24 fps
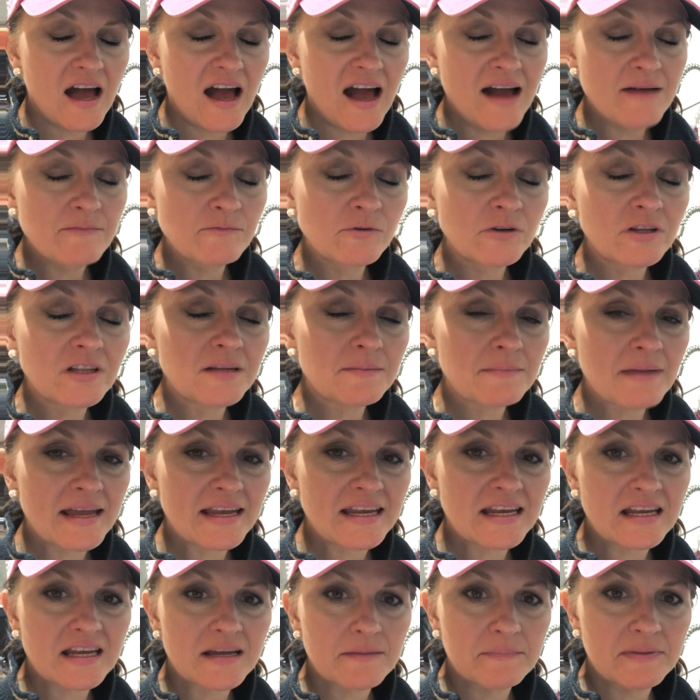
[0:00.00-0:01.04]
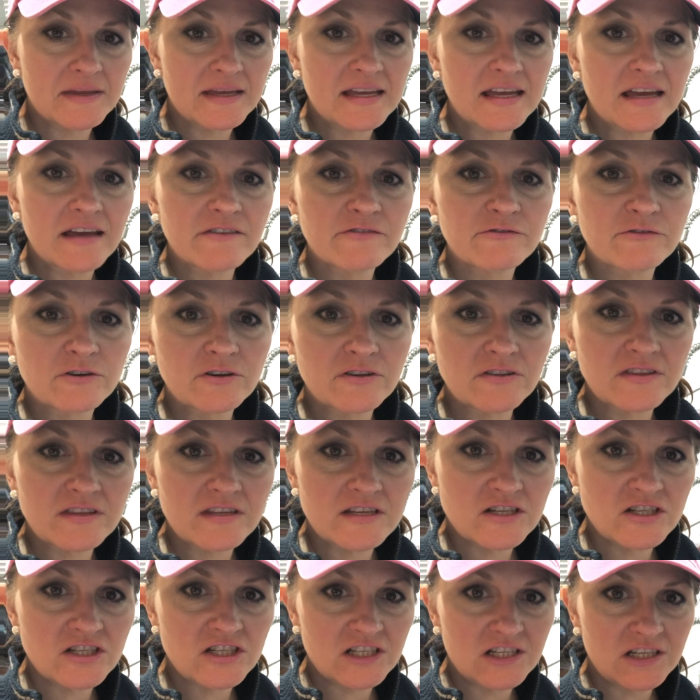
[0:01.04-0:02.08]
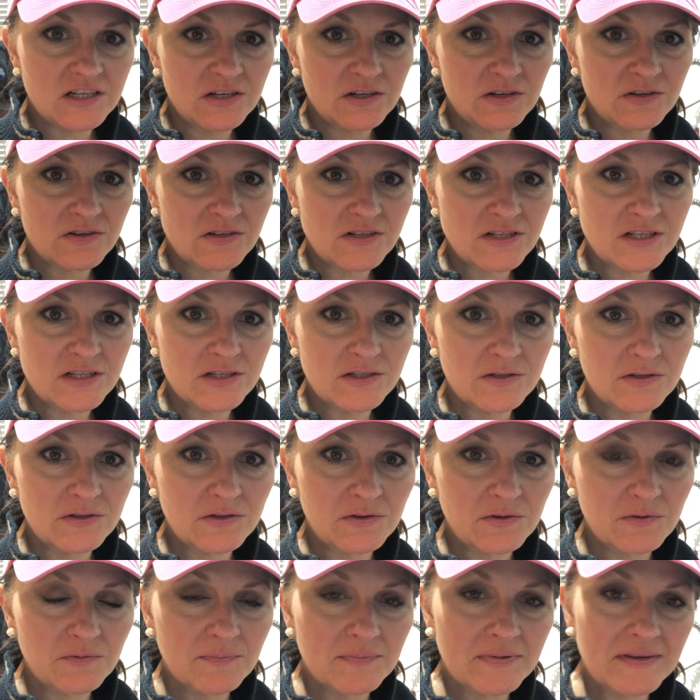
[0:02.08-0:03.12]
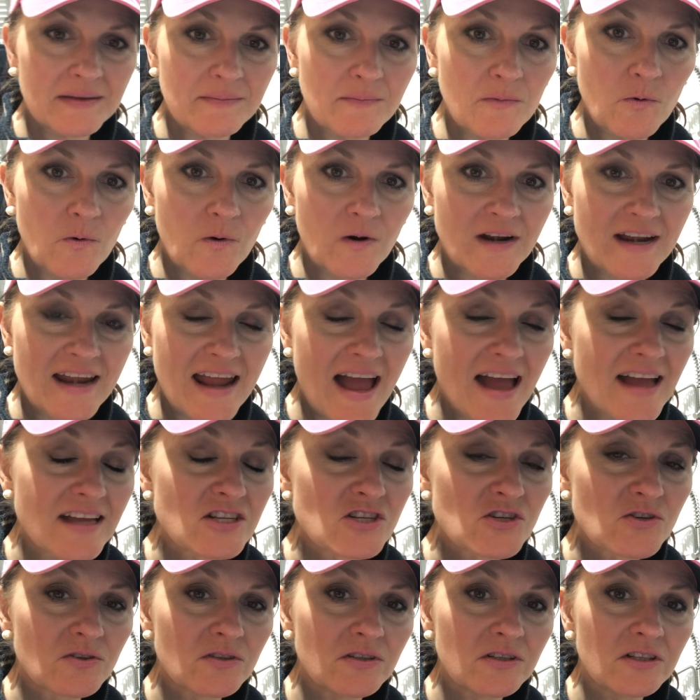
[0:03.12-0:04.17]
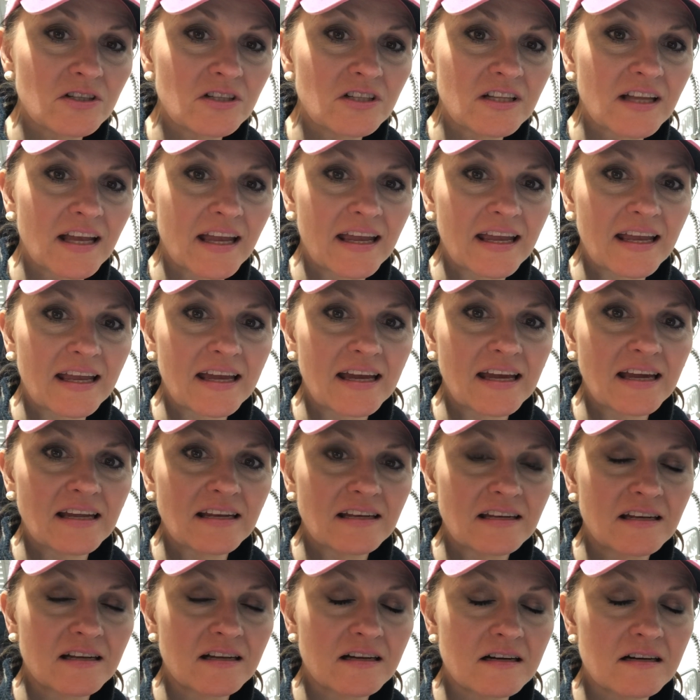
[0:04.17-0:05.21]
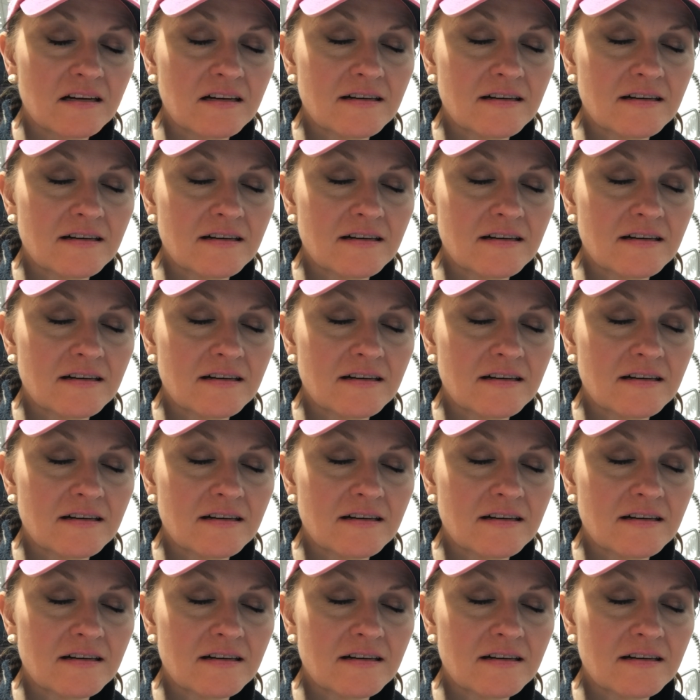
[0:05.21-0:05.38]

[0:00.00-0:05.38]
I'm really making a big effort this year to be more natural and